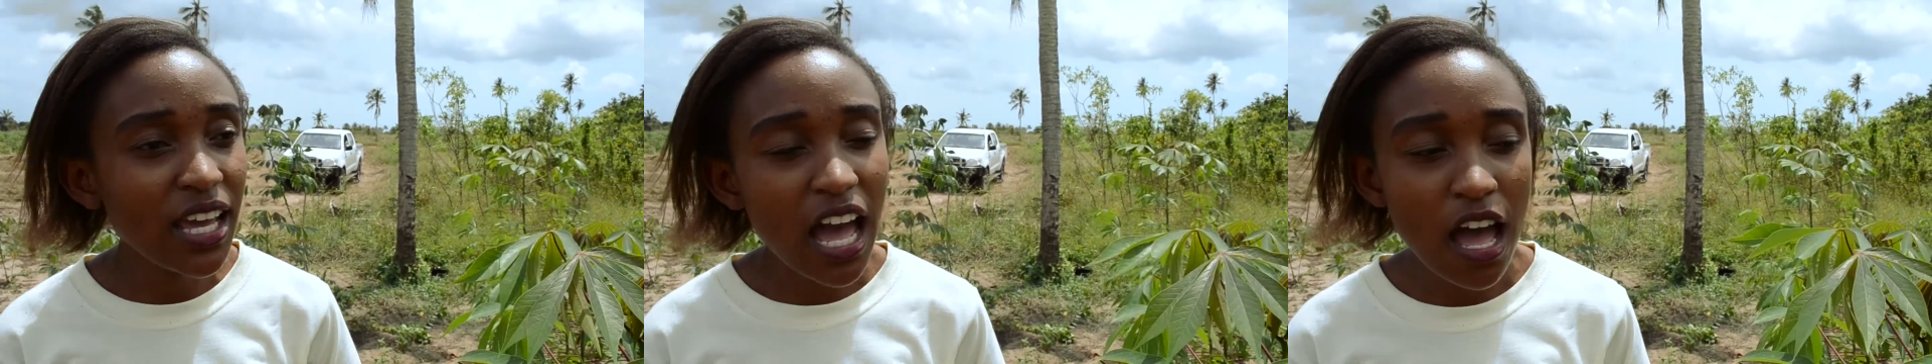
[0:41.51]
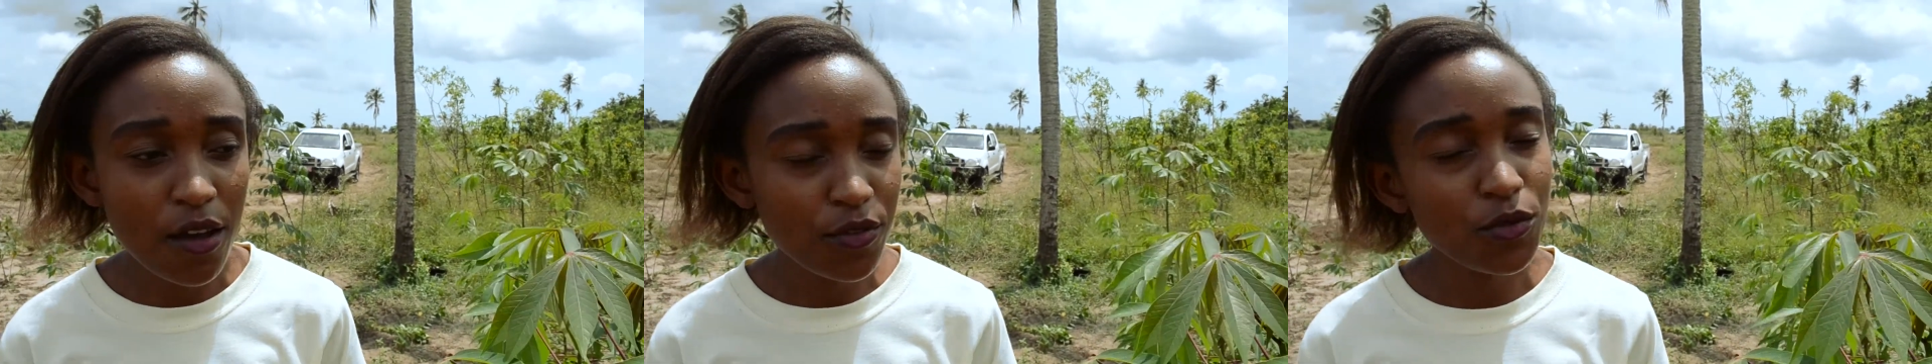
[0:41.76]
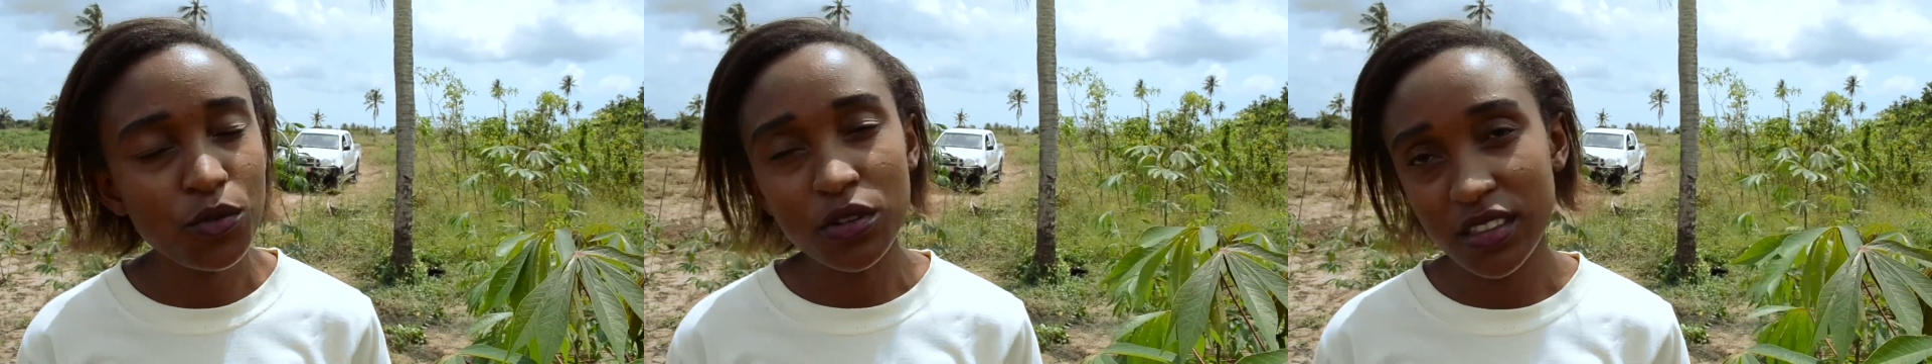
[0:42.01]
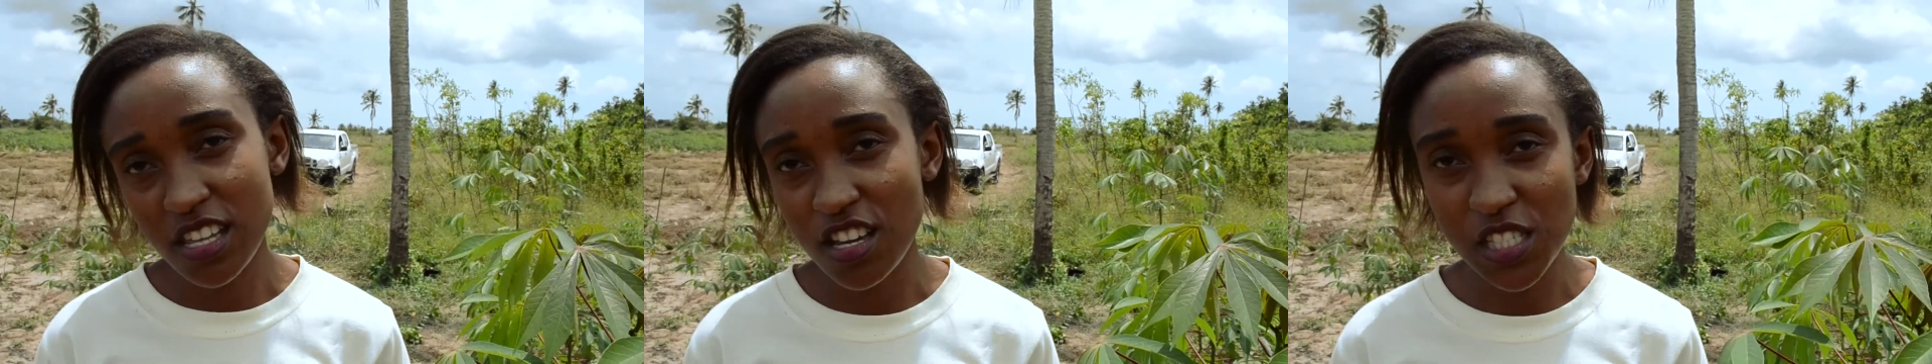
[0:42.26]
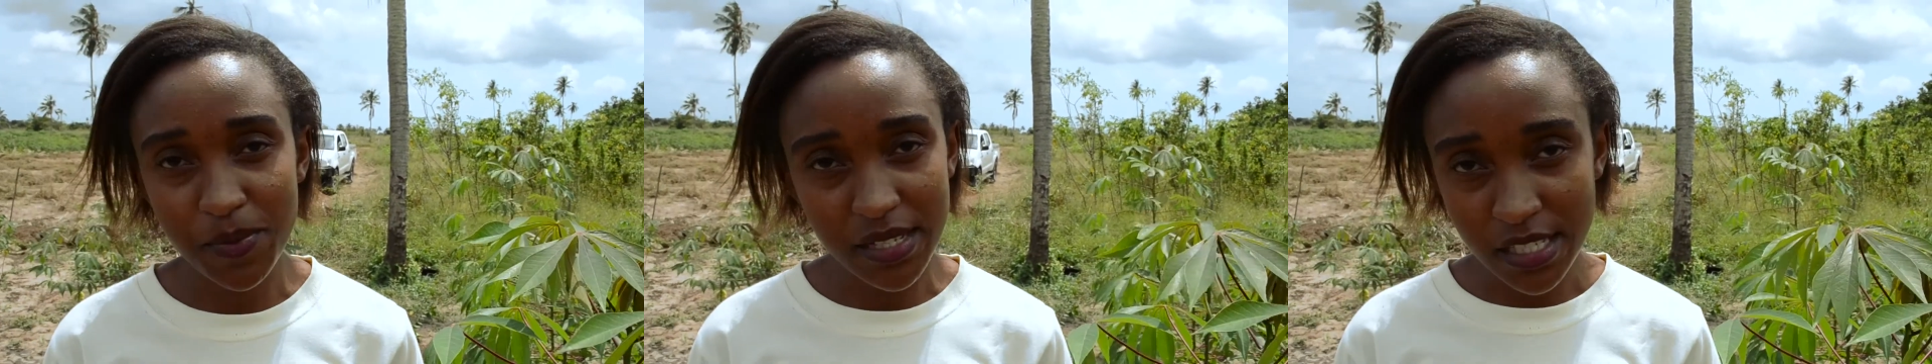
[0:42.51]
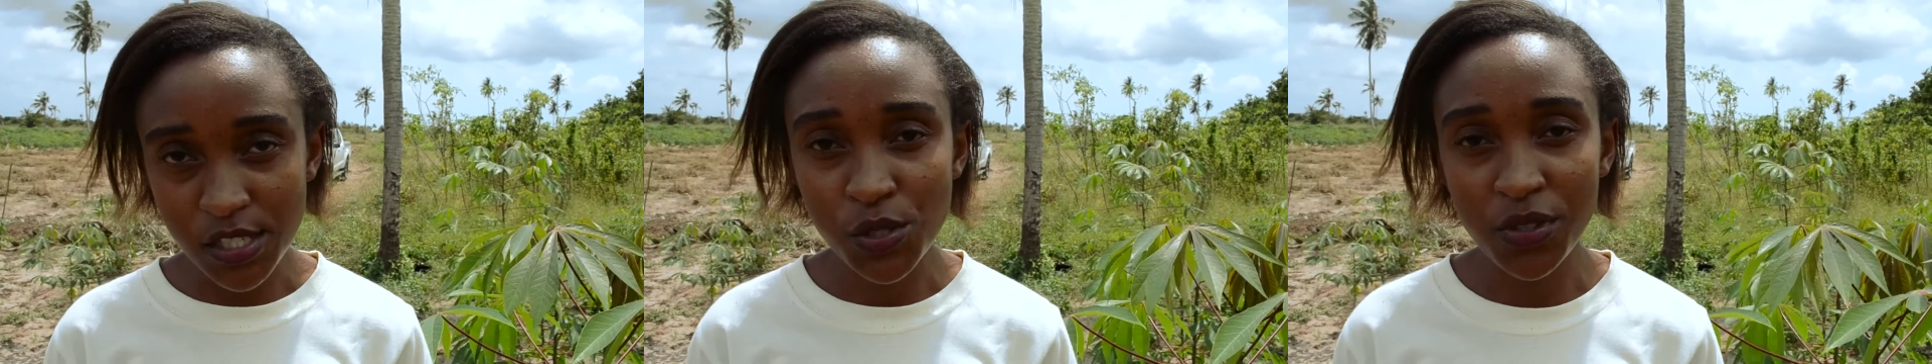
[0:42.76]
a half of what they
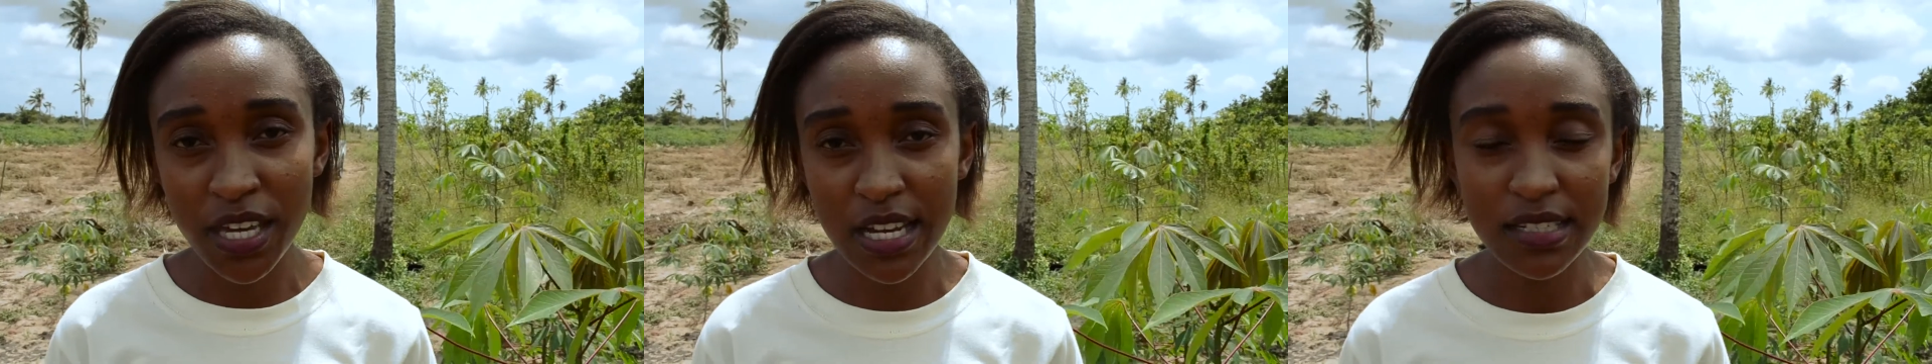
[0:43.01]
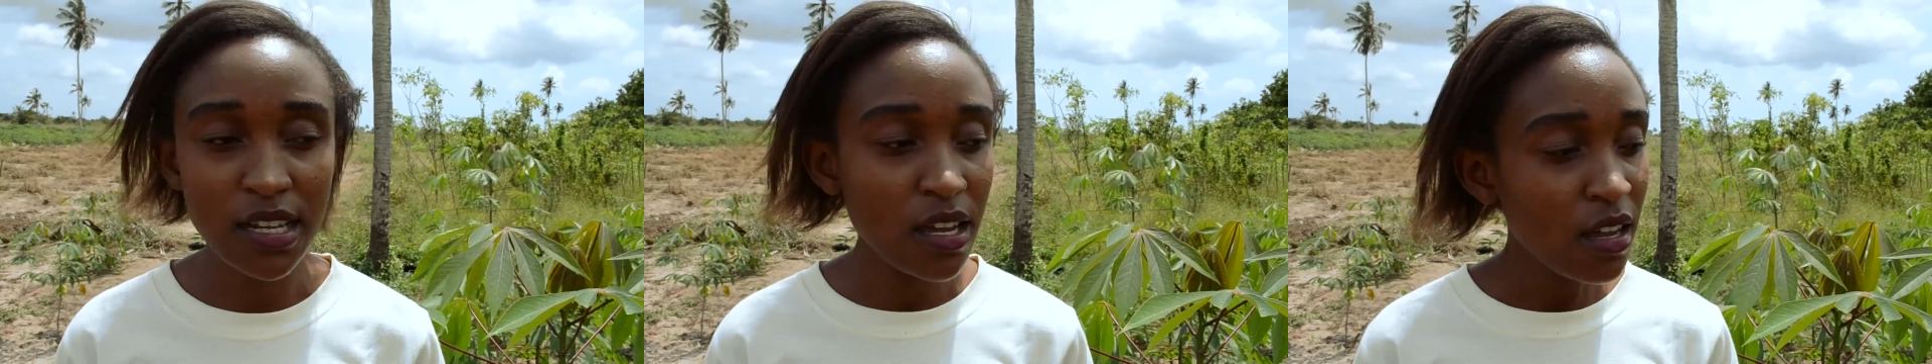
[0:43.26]
expected to get.